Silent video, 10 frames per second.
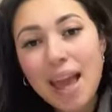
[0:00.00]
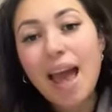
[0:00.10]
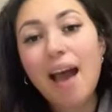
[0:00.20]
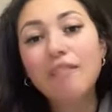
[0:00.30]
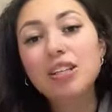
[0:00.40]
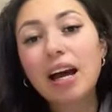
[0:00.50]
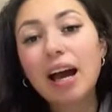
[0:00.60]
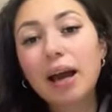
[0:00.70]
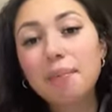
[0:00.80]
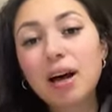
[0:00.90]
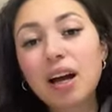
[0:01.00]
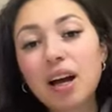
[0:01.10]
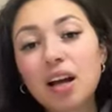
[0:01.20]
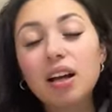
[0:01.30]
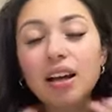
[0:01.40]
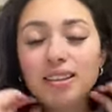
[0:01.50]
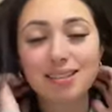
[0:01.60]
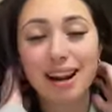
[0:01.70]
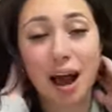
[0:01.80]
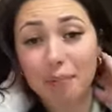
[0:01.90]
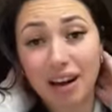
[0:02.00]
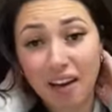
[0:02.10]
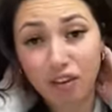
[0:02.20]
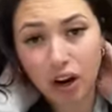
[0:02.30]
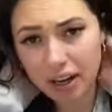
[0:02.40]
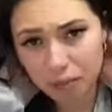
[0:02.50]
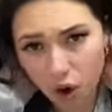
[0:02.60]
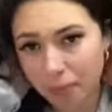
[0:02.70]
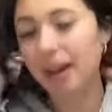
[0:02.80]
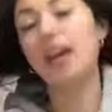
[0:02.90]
Every time, it doesn't happen ever anymore, but